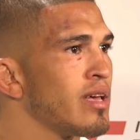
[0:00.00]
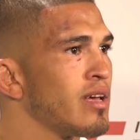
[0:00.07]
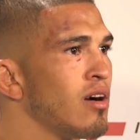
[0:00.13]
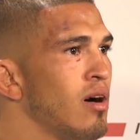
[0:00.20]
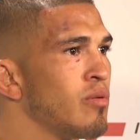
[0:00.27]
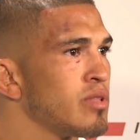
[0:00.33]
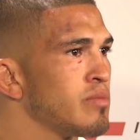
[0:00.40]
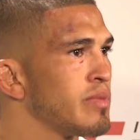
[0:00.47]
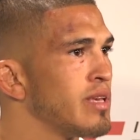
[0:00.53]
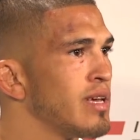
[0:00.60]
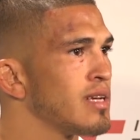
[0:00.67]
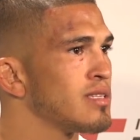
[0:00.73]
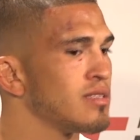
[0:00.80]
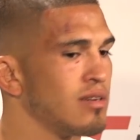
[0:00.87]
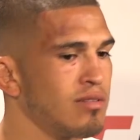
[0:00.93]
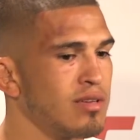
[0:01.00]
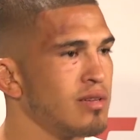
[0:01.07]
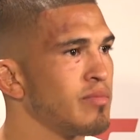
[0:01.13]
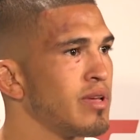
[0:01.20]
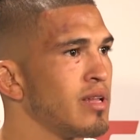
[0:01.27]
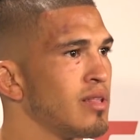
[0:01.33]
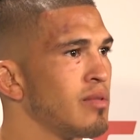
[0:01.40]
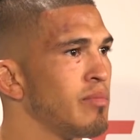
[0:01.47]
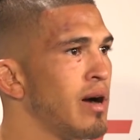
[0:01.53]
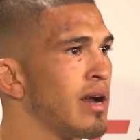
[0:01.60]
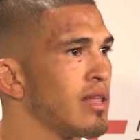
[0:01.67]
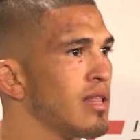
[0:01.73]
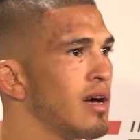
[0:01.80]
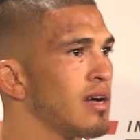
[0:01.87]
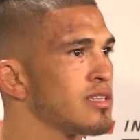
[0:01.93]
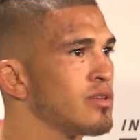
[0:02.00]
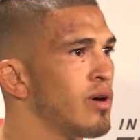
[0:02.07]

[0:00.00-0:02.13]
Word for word: get caught with them kicks, you know, him getting the body lock.